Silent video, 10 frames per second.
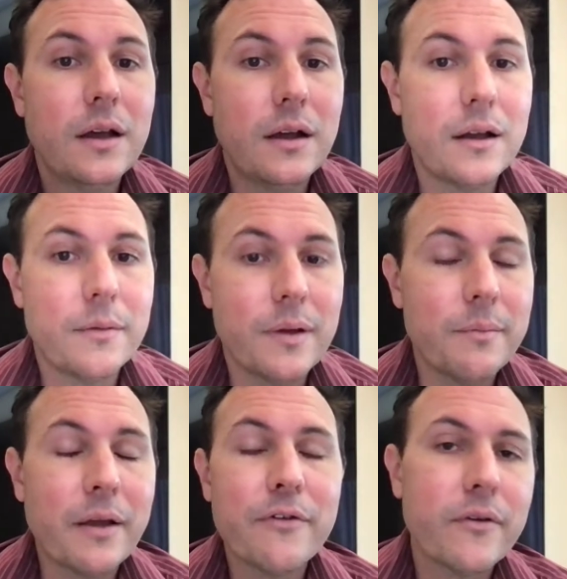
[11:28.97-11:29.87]
And
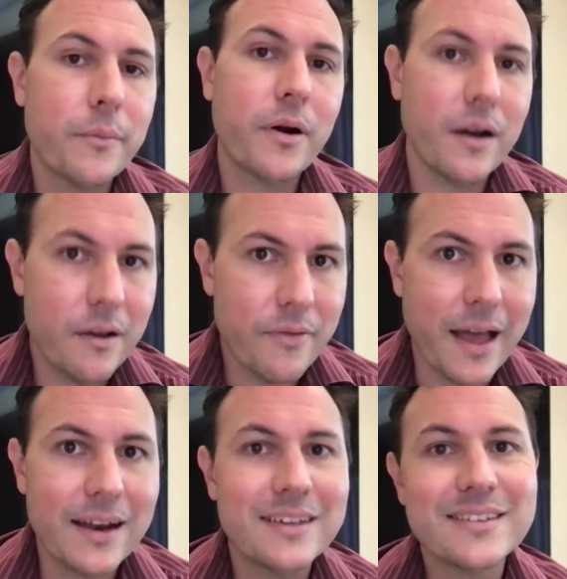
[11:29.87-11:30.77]
my favorite part of
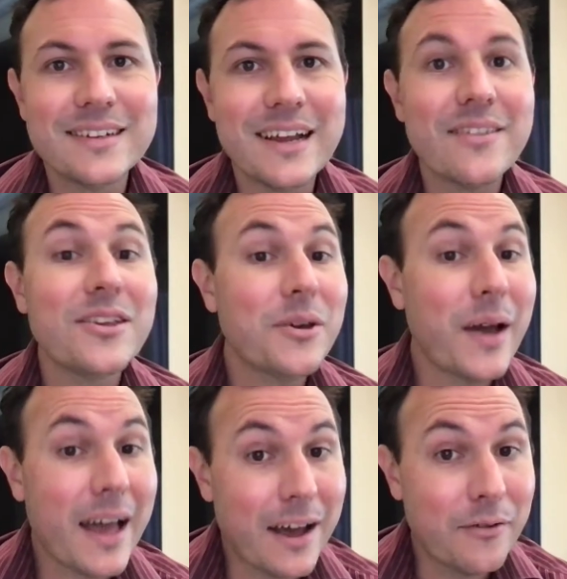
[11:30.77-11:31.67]
that is that now that you
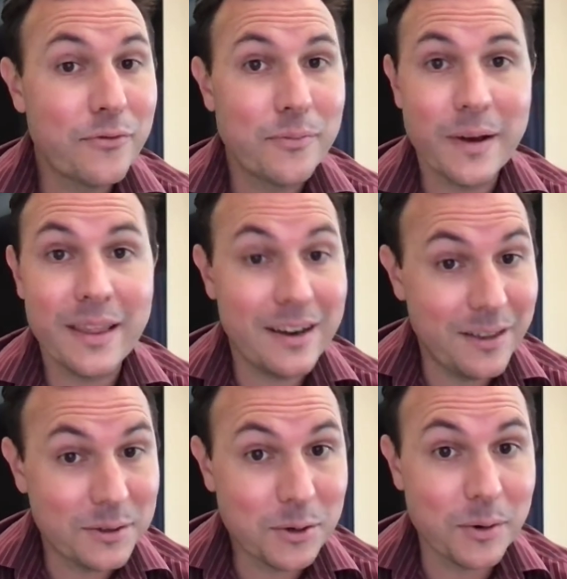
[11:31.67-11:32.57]
have, by the end of
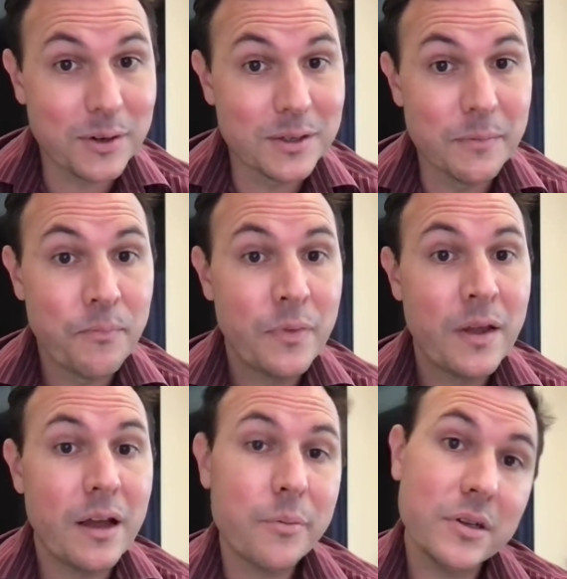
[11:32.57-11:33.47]
this course,
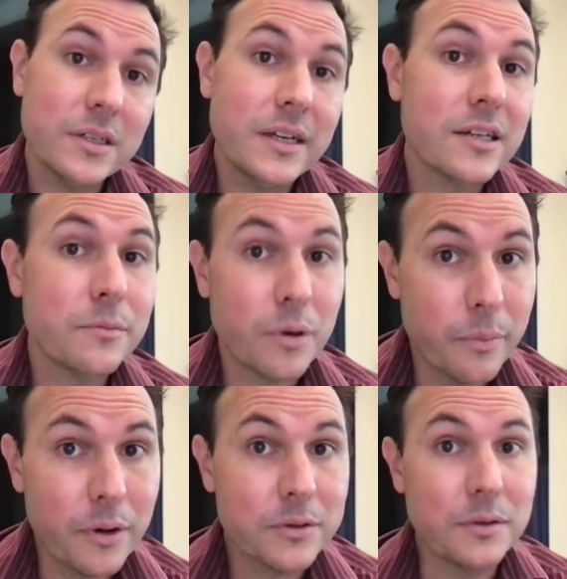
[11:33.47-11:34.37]
a presentation
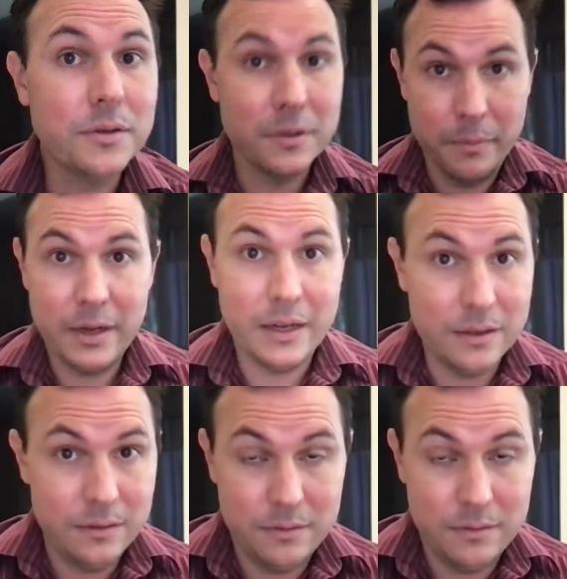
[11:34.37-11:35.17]
proposal submitted